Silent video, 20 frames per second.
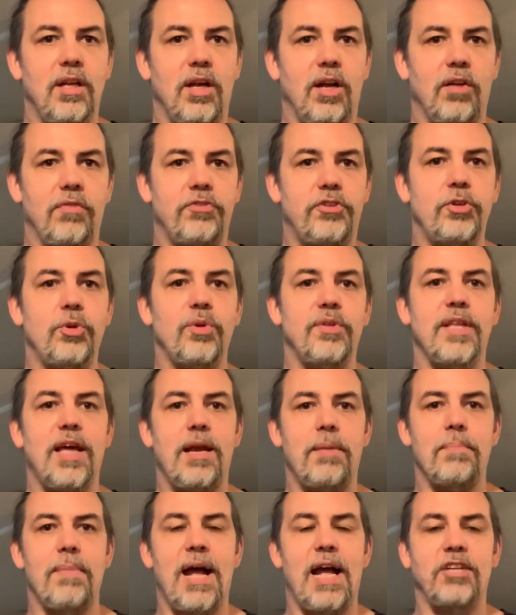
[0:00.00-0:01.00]
of doing that
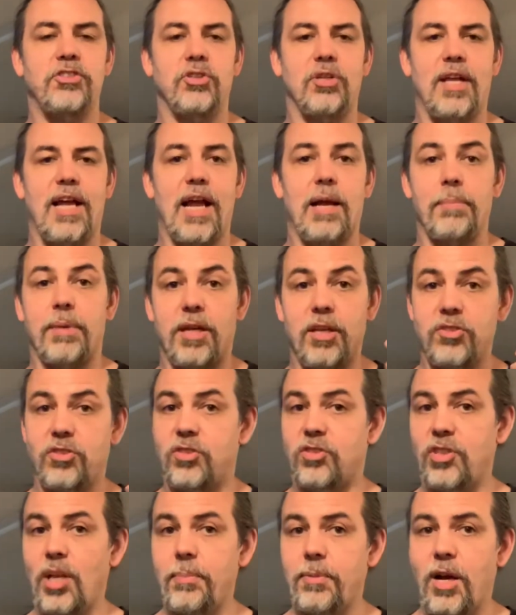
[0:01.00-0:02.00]
imaginal act, because the
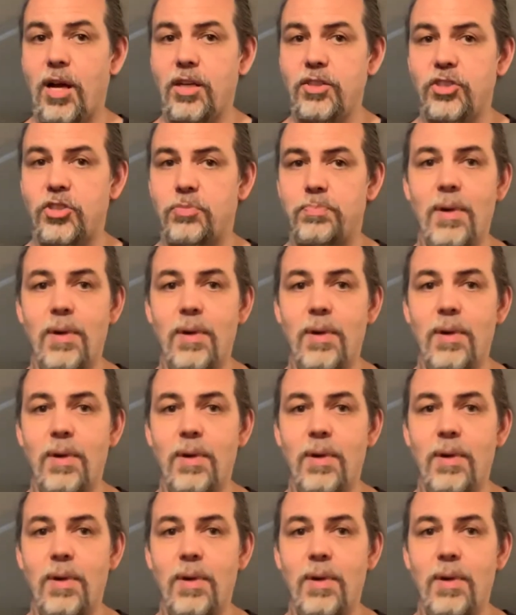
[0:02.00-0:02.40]
subconscious